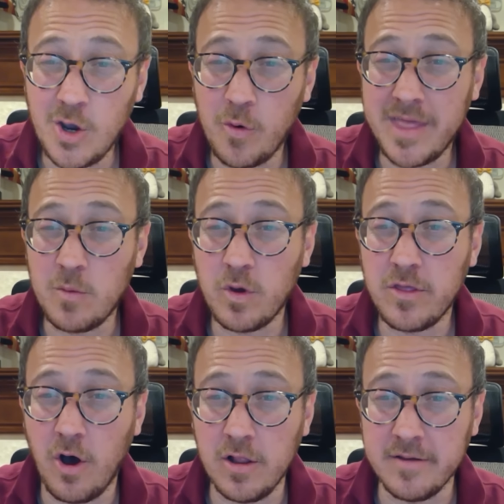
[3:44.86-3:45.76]
know, and then
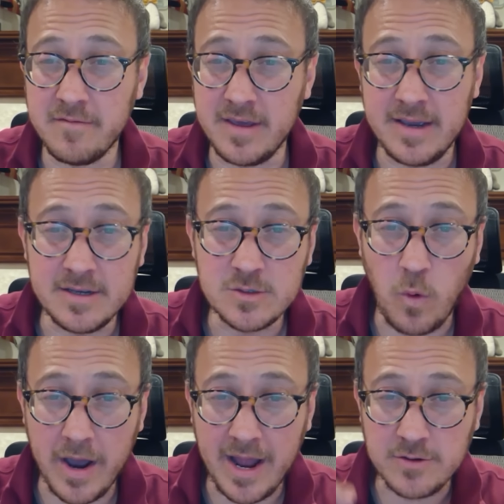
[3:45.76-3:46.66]
with all of these
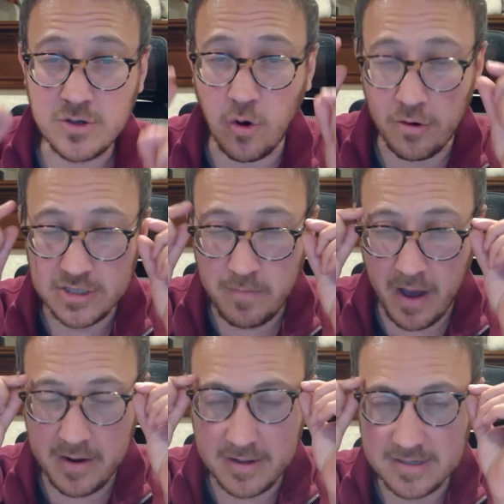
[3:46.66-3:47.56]
White House
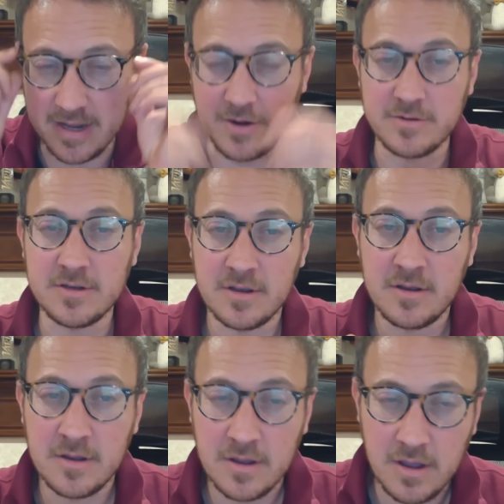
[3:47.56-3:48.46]
Correspondents' Dinners,
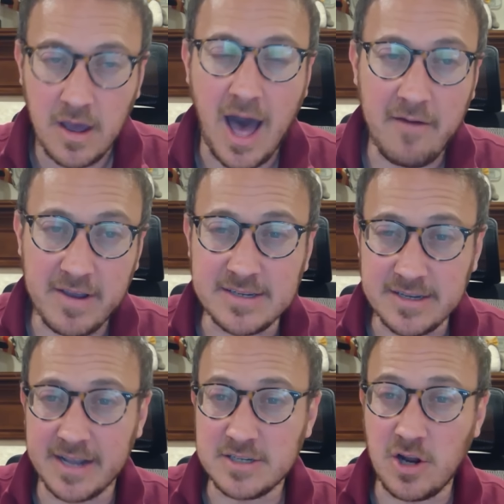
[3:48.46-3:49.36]

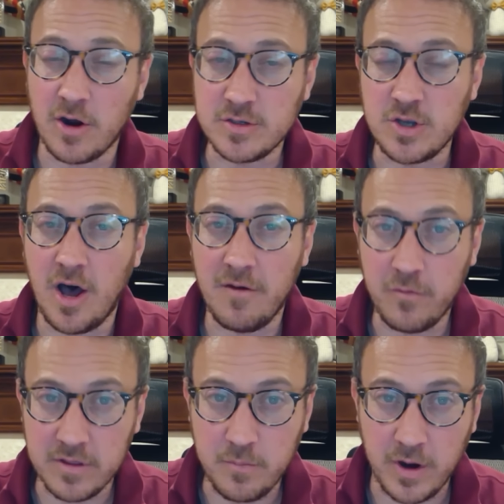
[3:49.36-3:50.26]
obviously it starts off
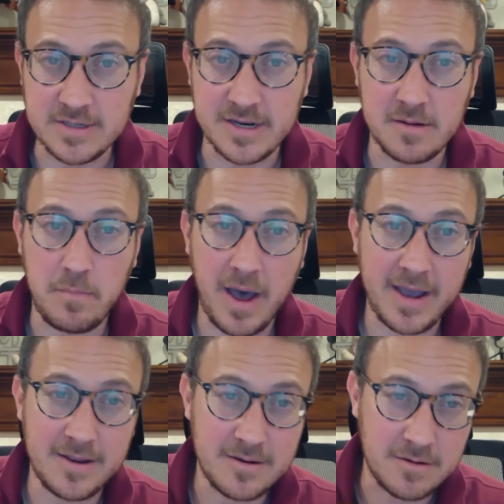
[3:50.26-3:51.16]
with President
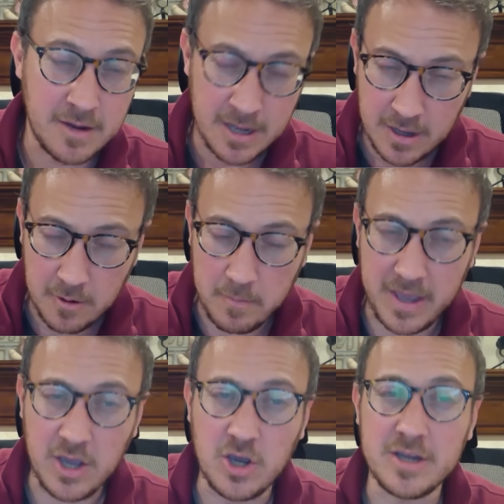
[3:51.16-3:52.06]
Biden
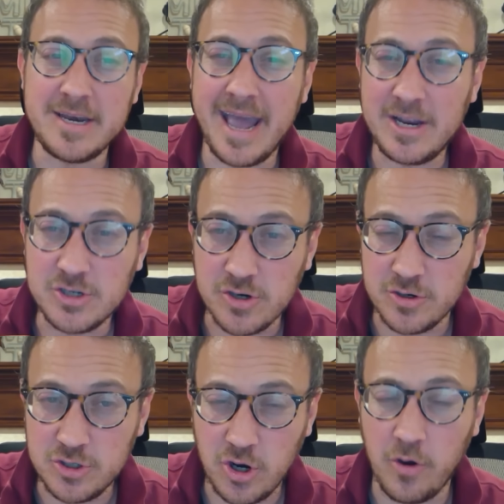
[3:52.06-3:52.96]
being
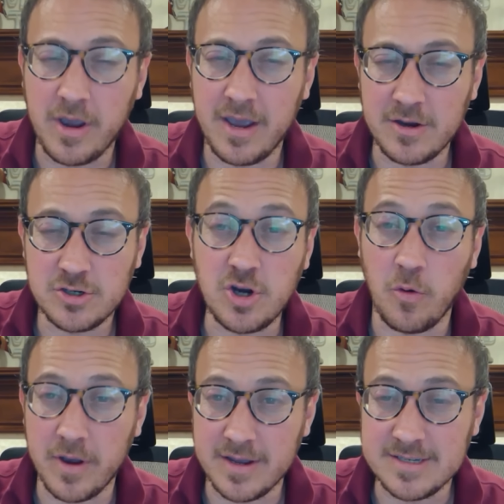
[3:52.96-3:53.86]
good-natured, joking,
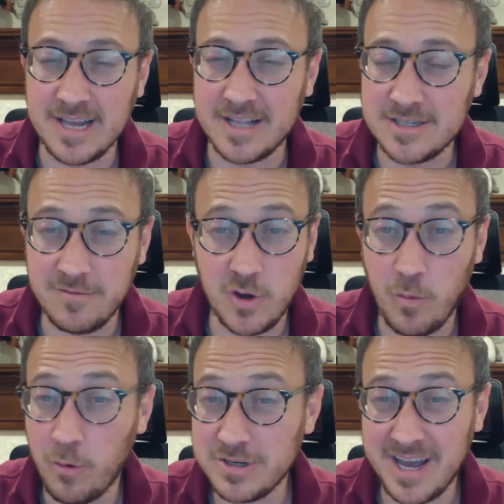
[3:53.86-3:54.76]
showing a sense of humor,
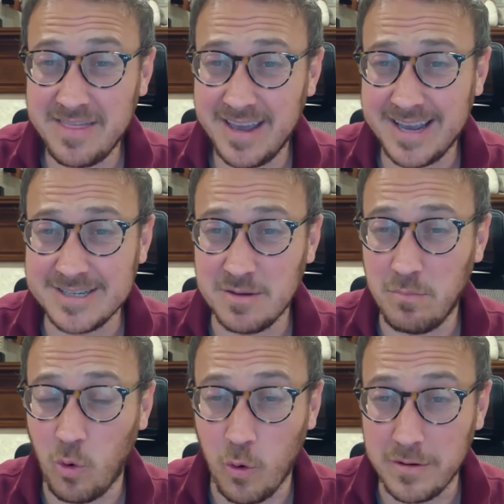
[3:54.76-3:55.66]
which I think is
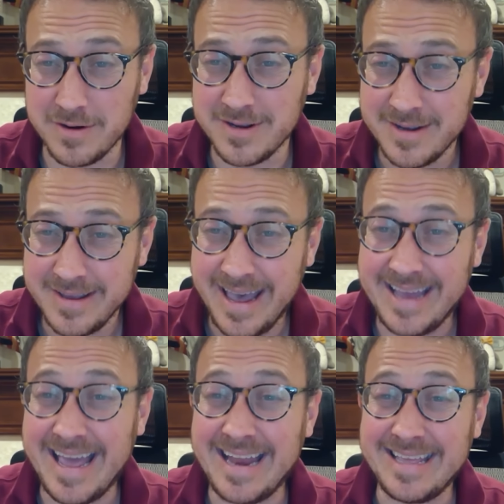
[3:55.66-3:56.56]
important
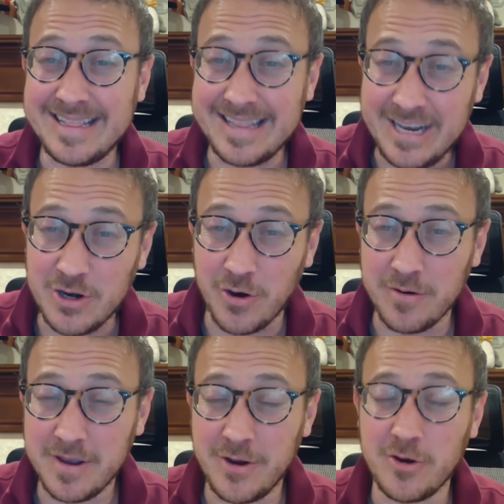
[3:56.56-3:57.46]
in any leader,
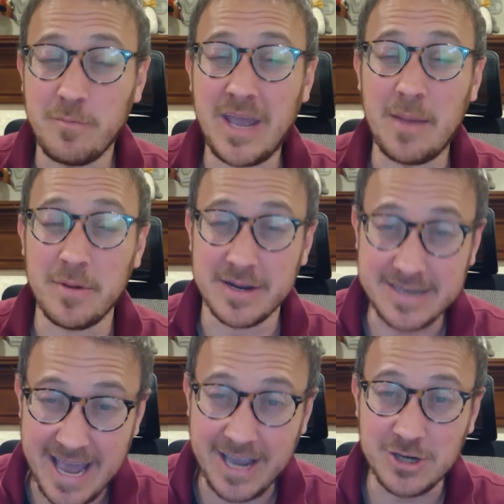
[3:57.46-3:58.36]
you know, to be able to
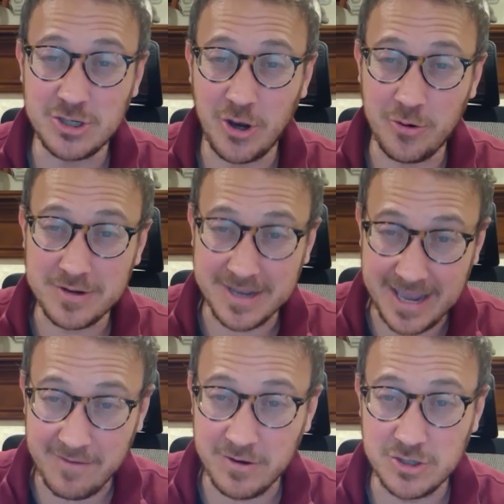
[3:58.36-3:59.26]
take a joke, to
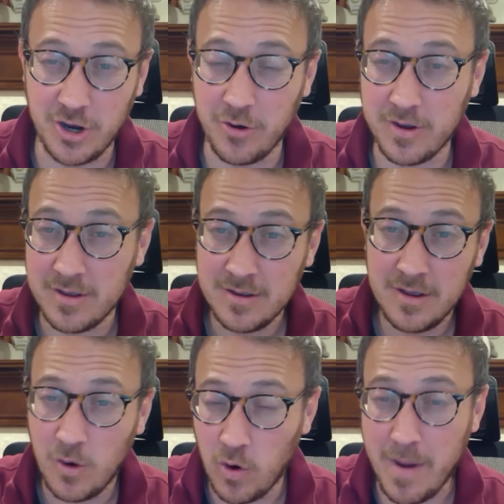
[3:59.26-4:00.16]
give a joke.
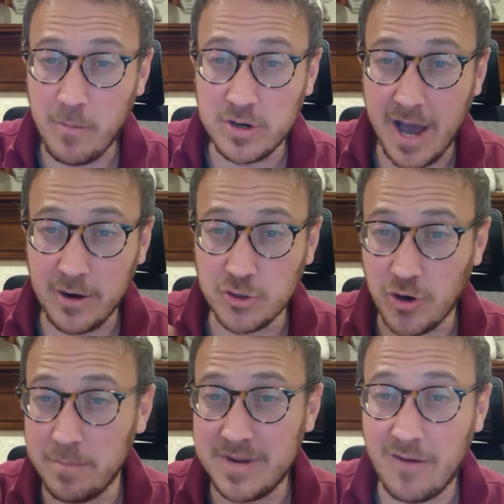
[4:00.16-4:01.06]
Remember, Donald
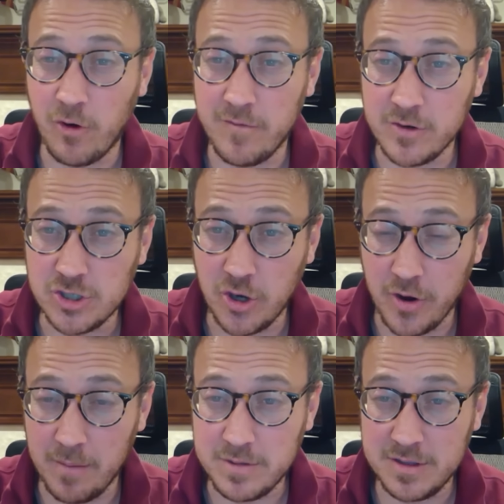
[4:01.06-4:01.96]
Trump never even showed
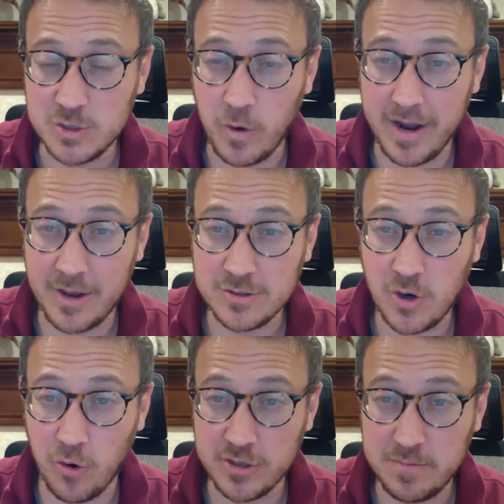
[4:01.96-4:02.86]
up to these White House
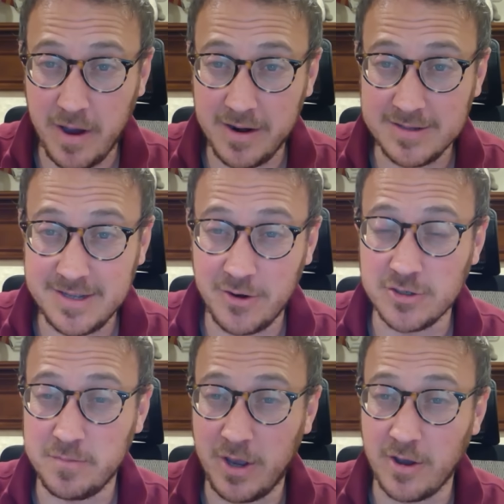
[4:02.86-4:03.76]
Correspondents'
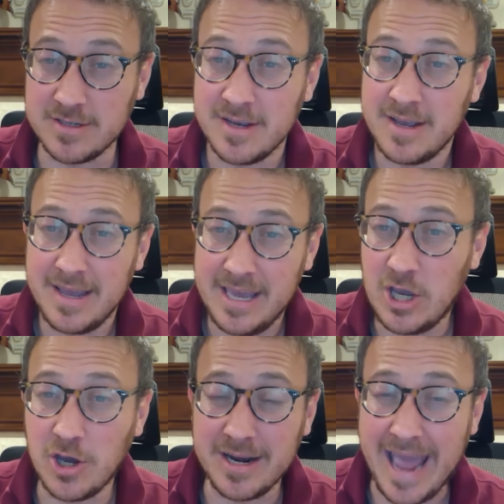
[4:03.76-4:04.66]
Dinners because he
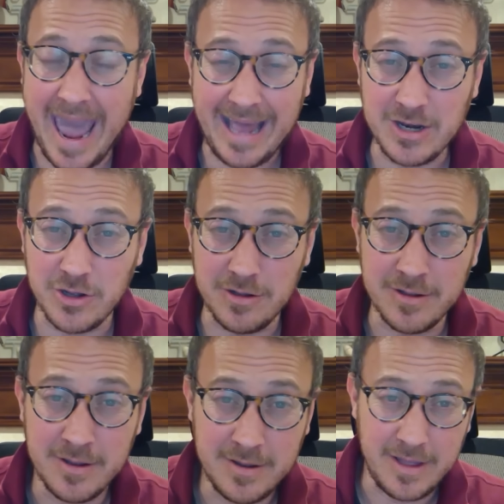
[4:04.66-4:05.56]
couldn't
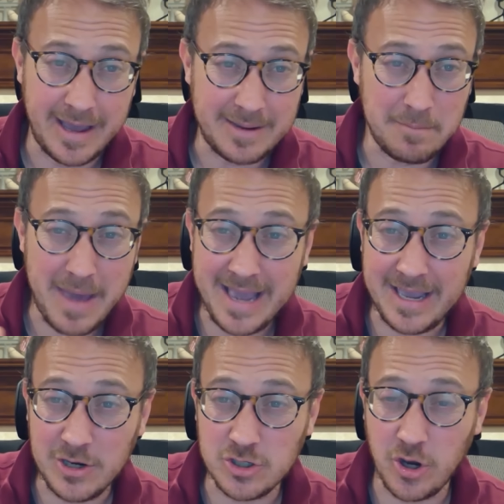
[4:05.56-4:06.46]
handle, like,
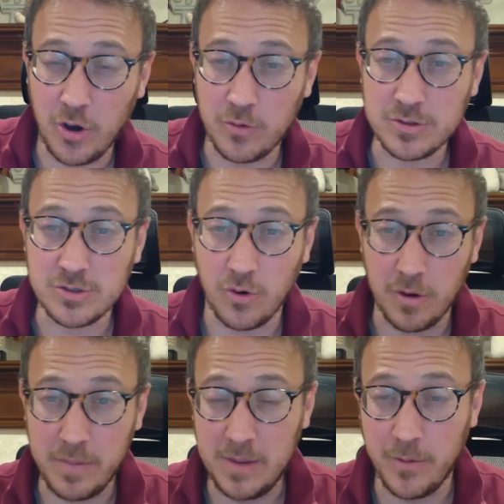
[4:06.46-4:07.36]
making jokes
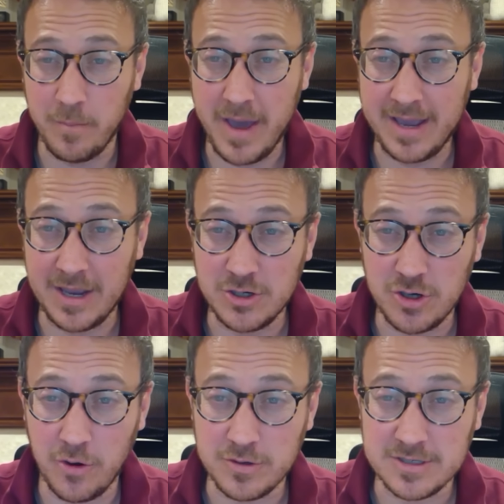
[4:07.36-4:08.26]
or people making
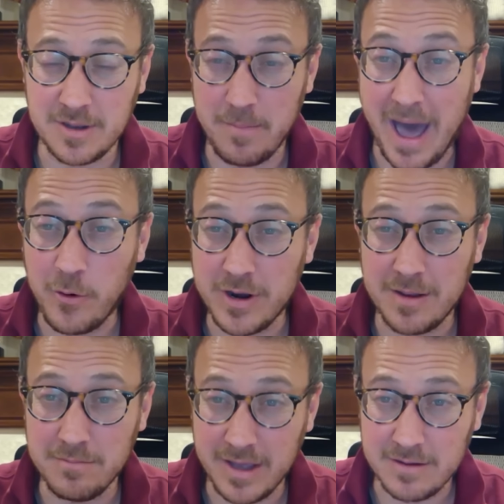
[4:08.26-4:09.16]
jokes about
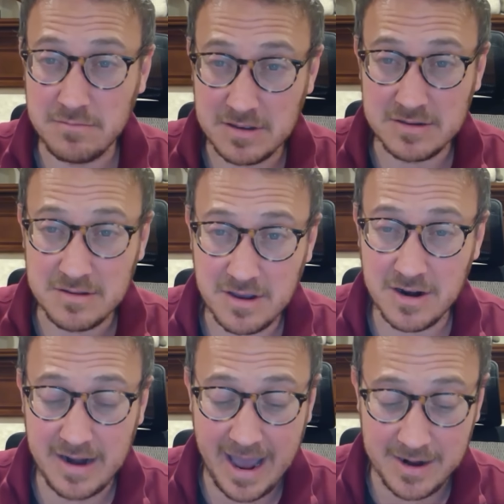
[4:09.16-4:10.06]
him. Like, he
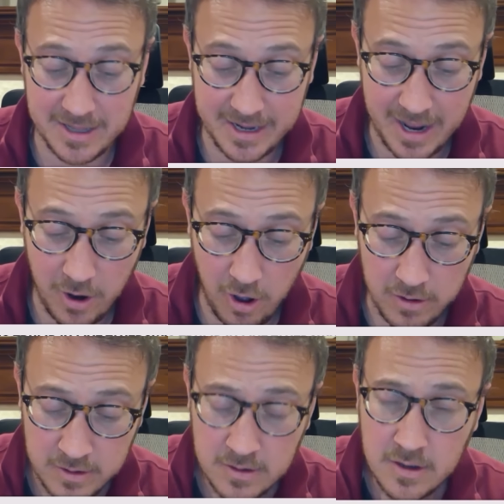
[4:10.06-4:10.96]
couldn't handle it at
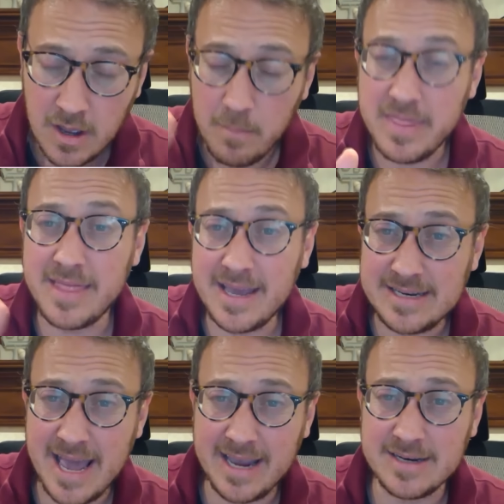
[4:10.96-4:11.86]
all. But then they
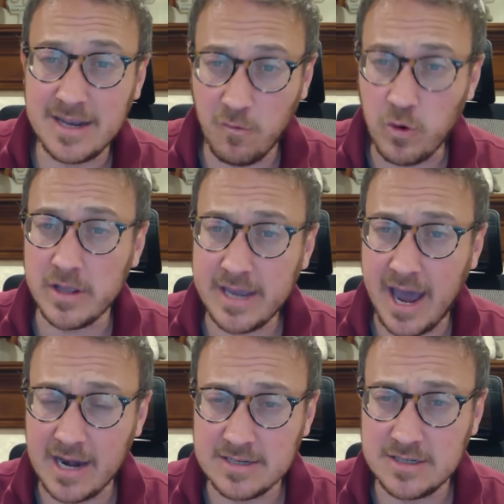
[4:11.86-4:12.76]
take it to a really
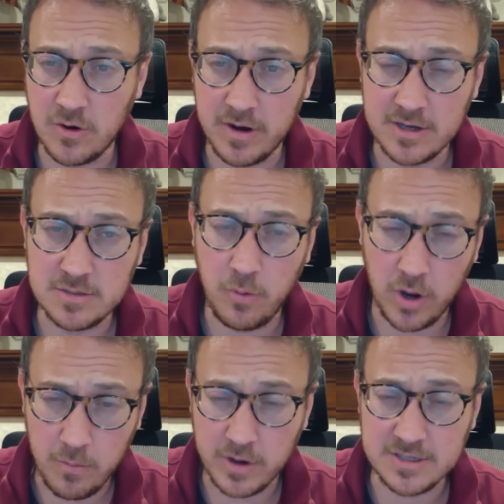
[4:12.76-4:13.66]
kind of serious
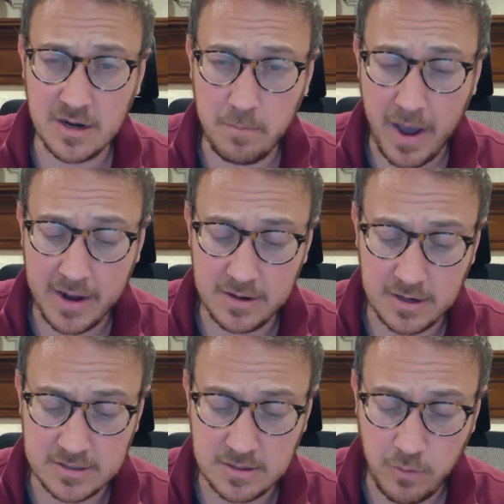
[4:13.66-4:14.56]
point, President Biden
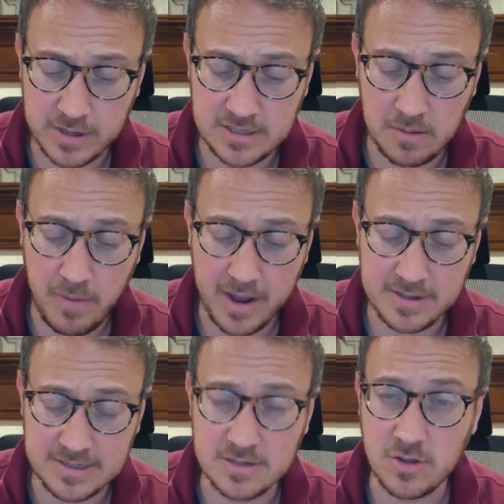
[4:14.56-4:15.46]
does. And President
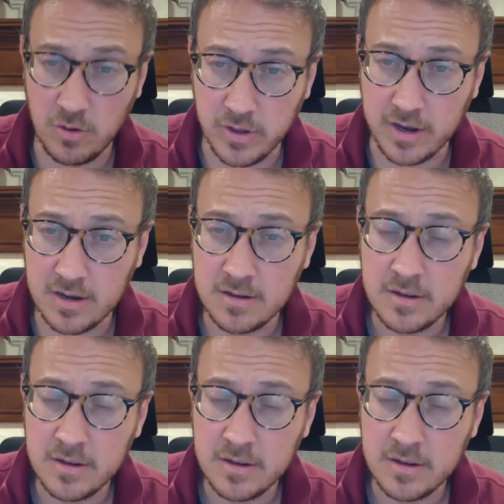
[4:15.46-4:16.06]
Biden says, though, look,